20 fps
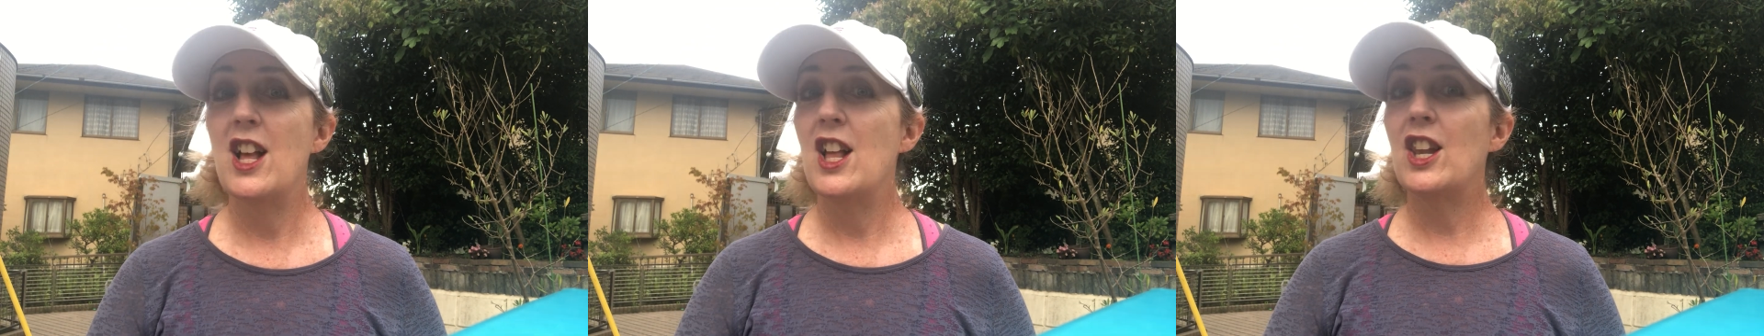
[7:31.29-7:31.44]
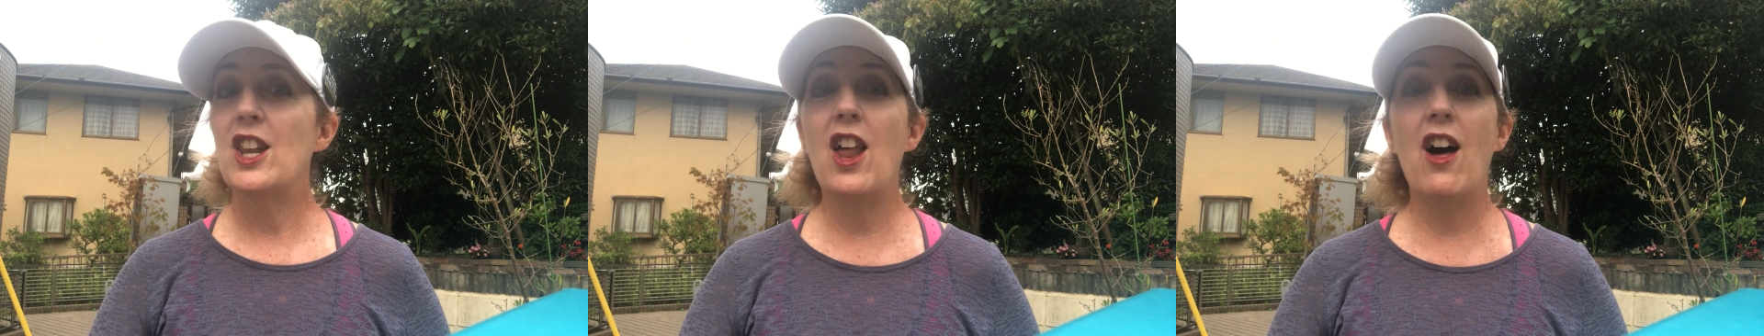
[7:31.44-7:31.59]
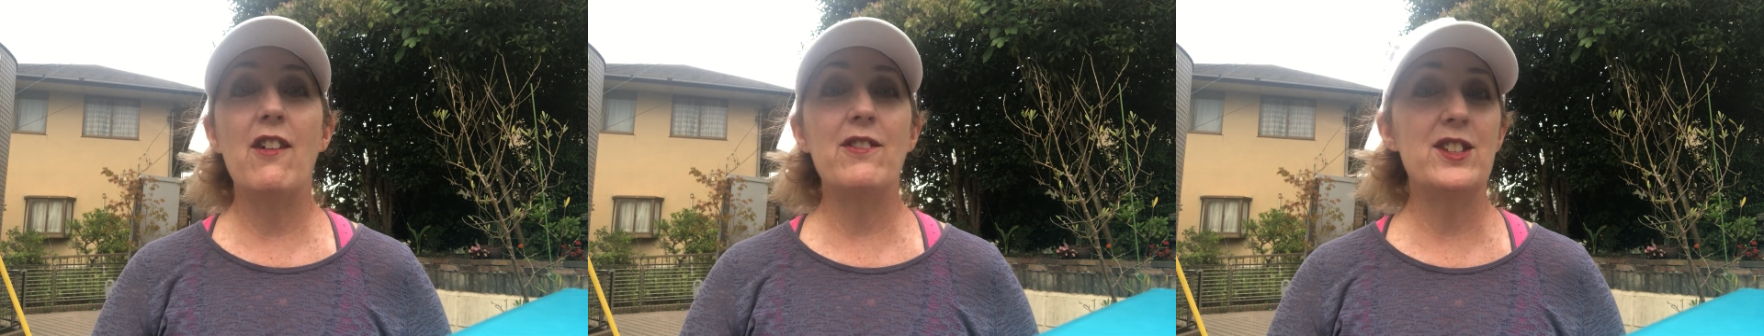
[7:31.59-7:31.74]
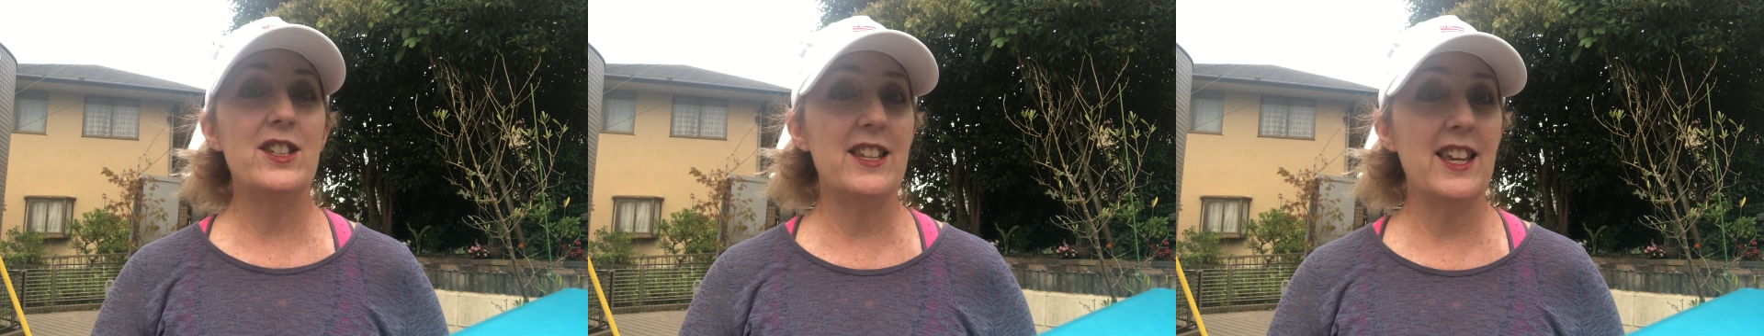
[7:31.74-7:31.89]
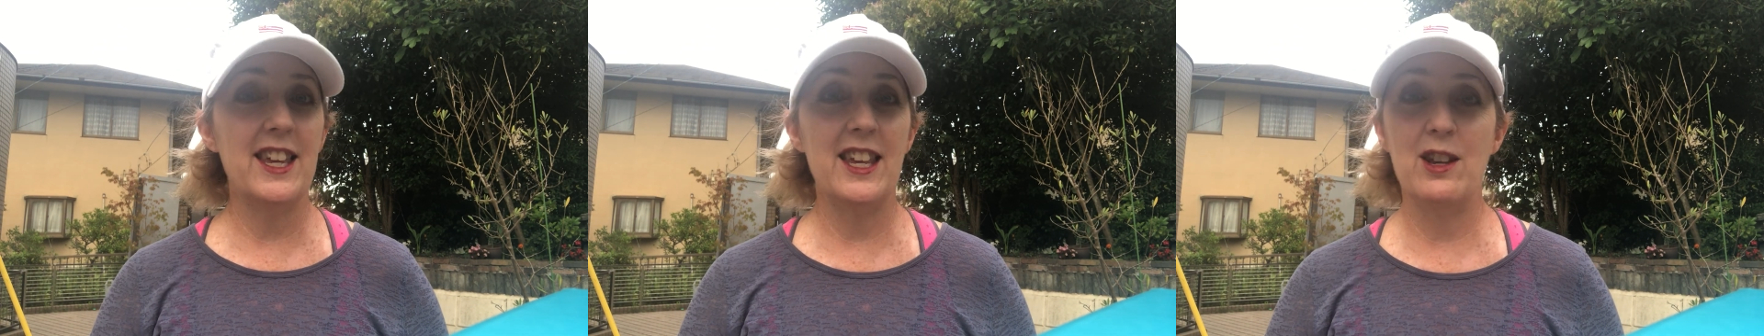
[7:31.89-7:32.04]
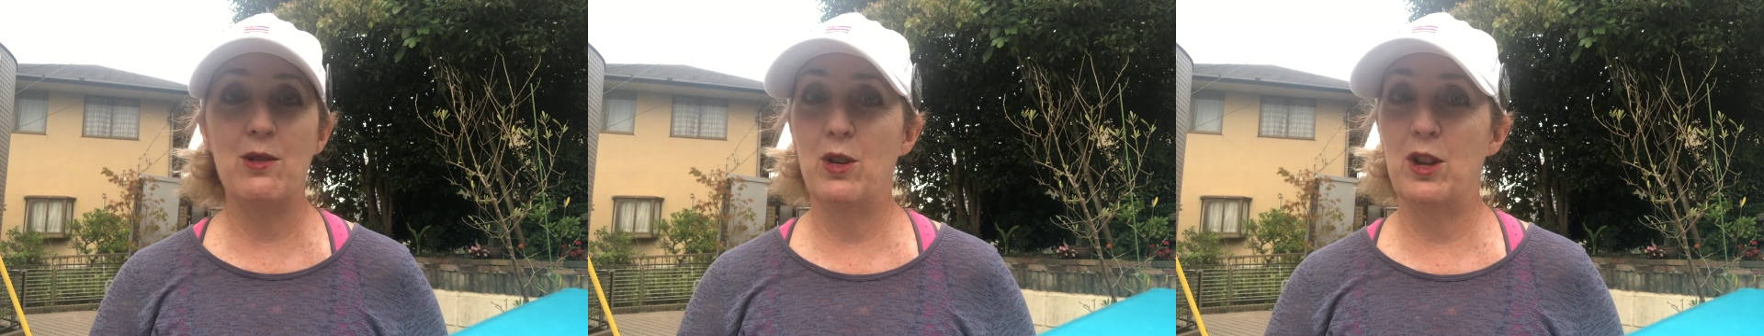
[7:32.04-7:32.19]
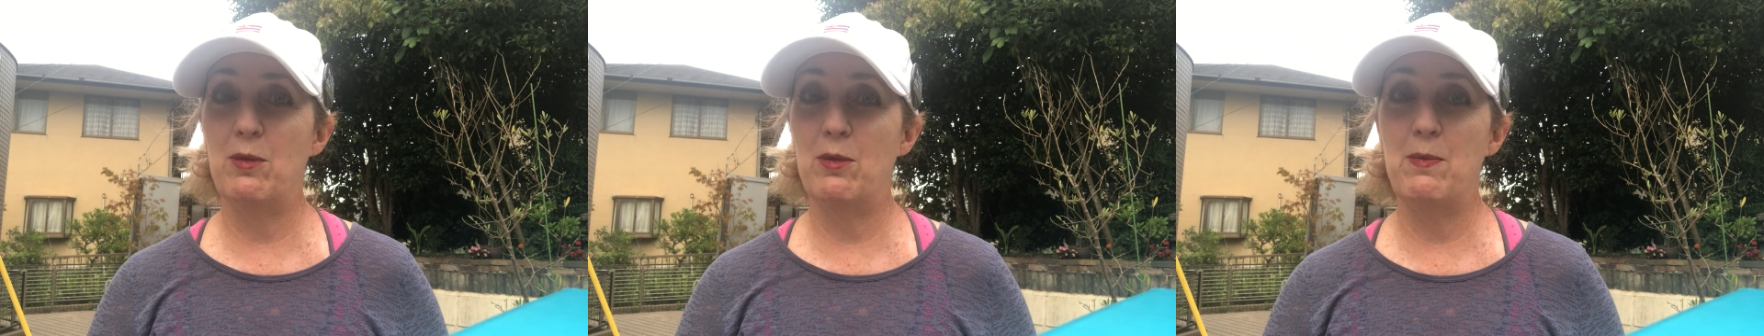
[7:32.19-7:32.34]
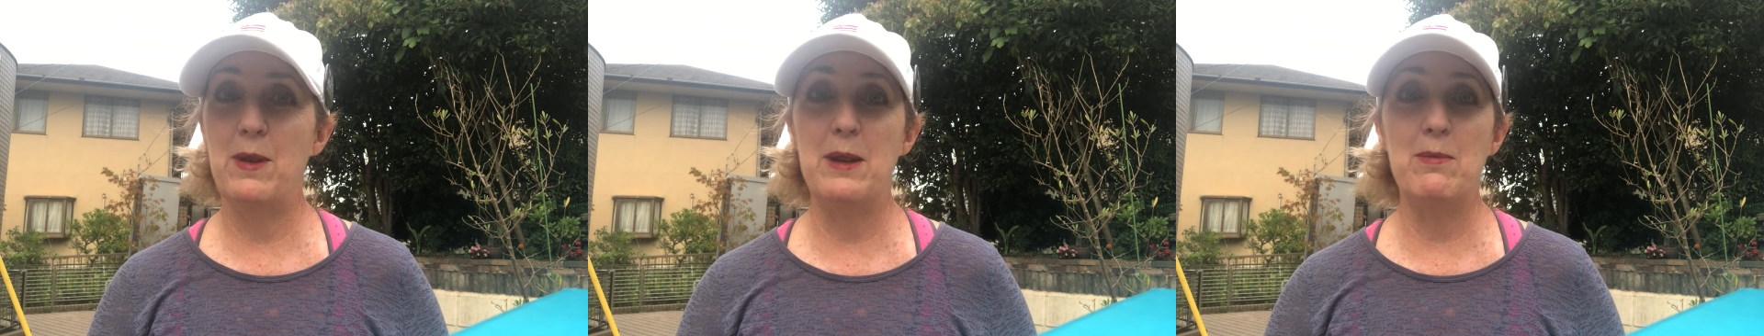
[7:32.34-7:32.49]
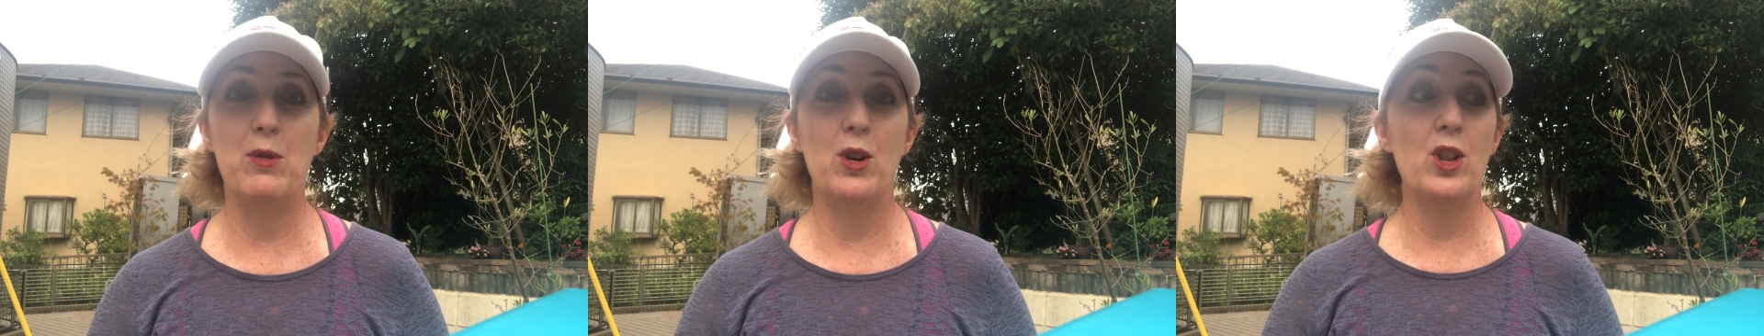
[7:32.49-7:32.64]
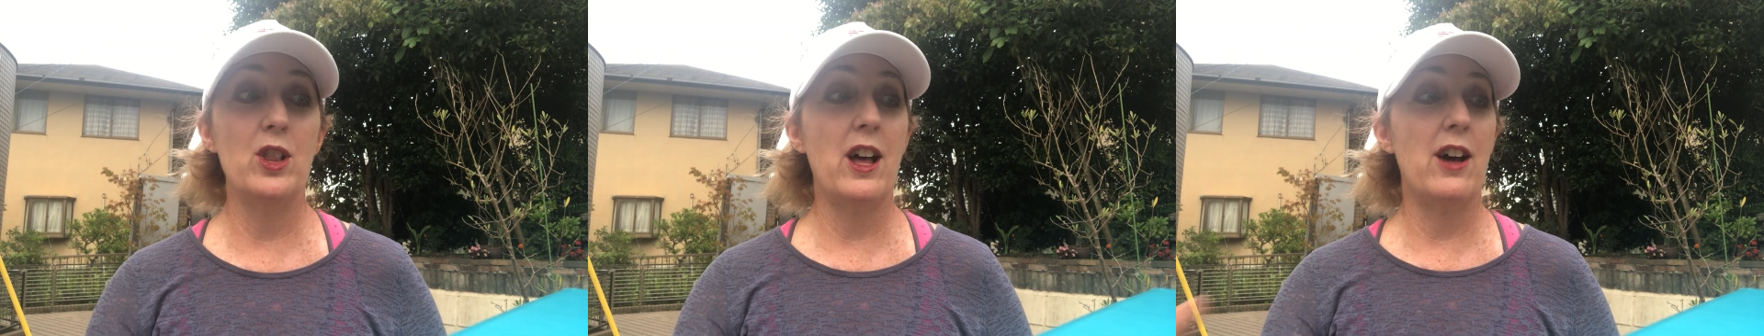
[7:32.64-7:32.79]
loves to eat with
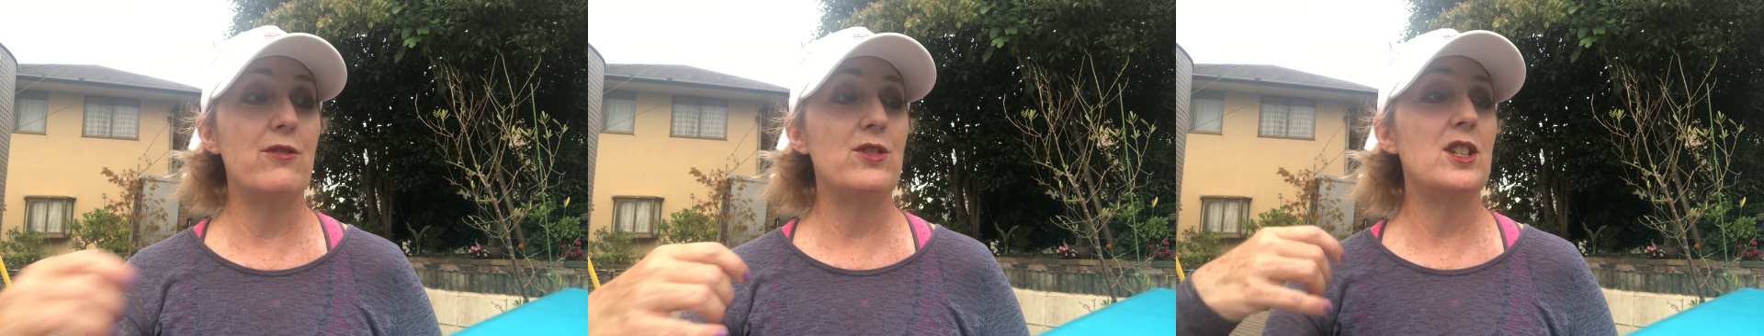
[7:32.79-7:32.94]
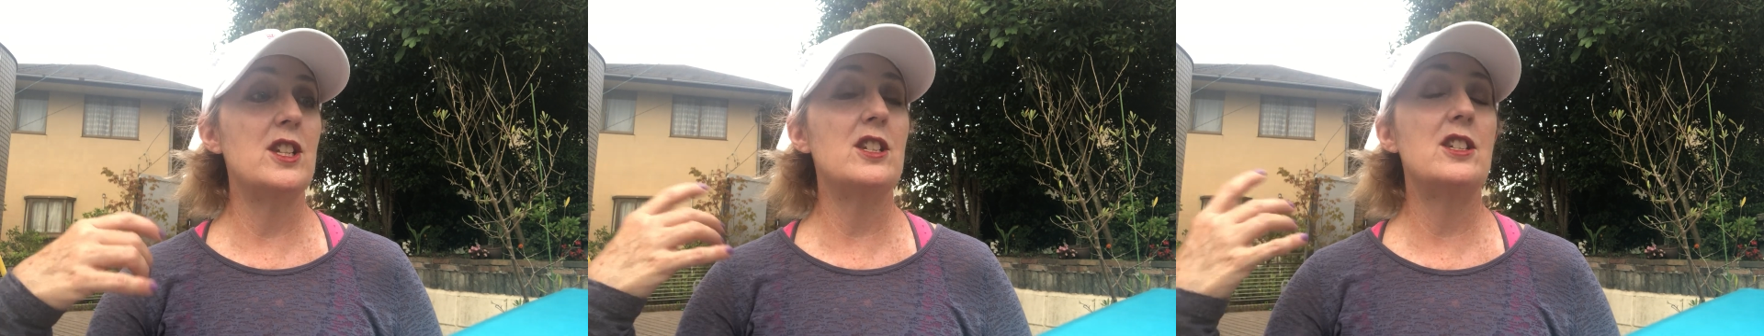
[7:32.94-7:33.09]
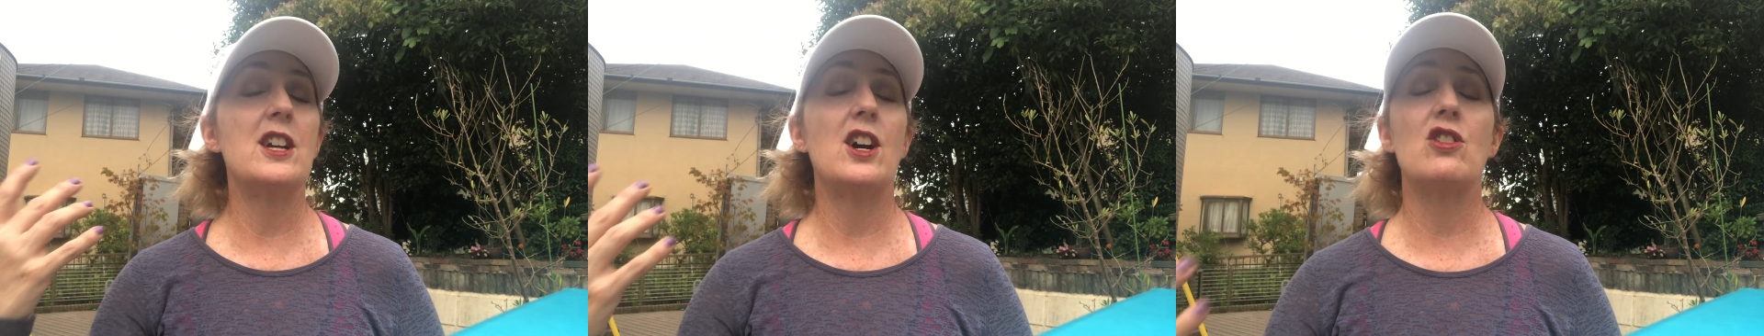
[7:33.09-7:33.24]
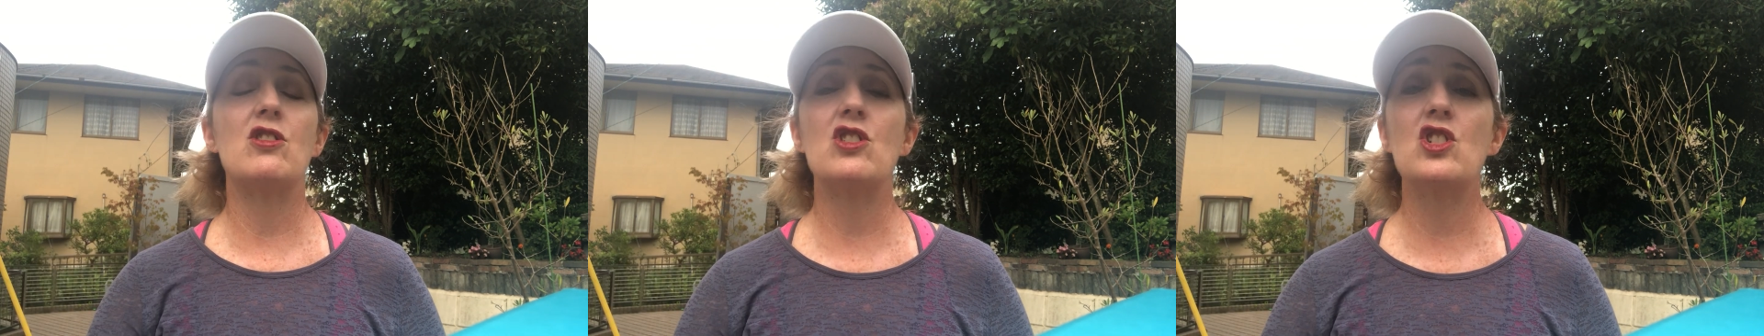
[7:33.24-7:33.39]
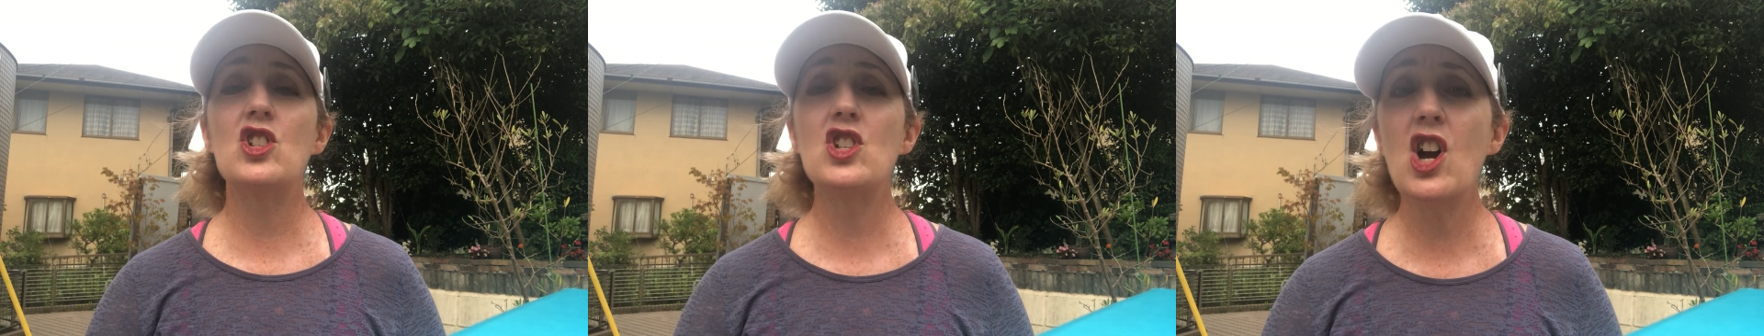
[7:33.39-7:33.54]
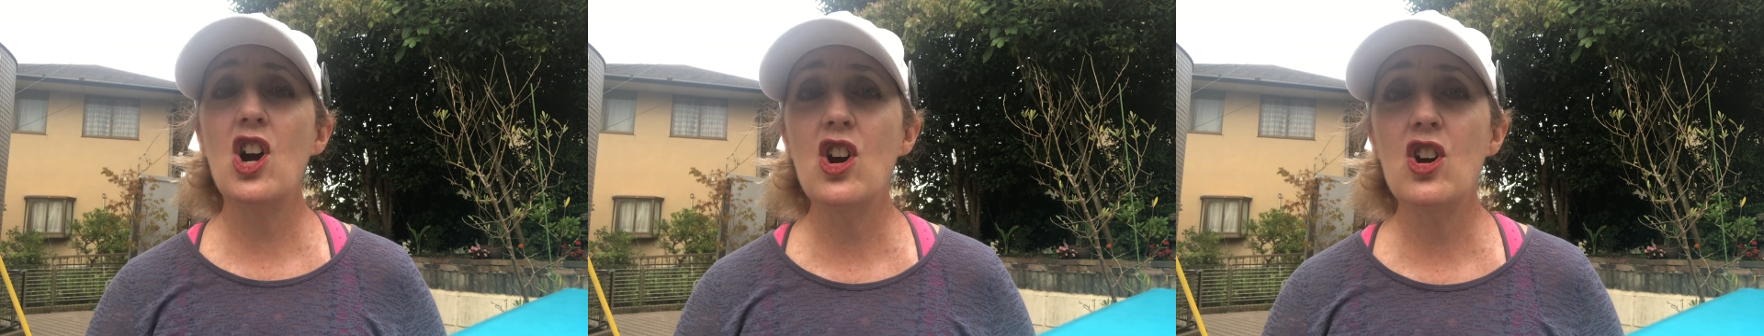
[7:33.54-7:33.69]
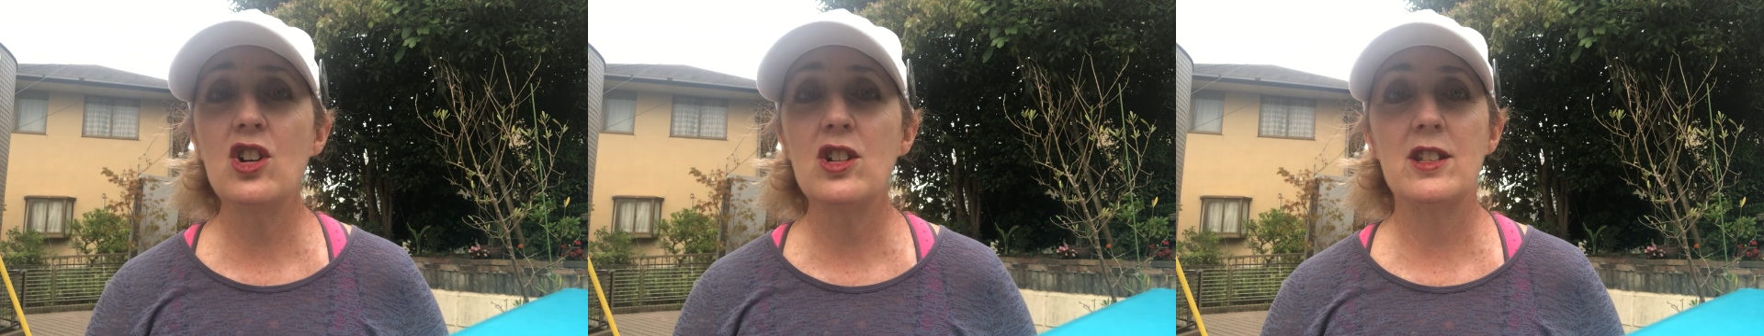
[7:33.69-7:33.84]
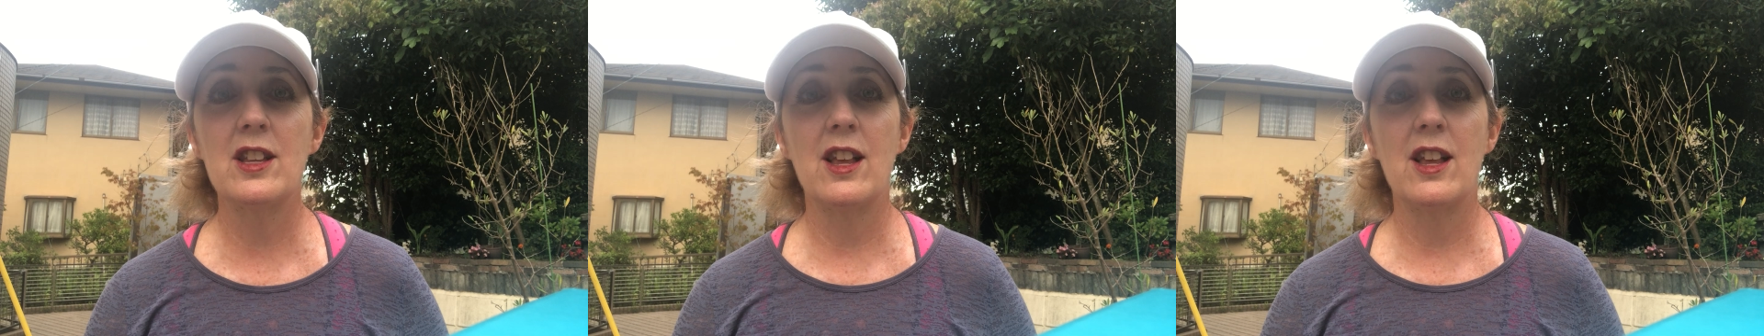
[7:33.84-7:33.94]
people, loves to tell jokes,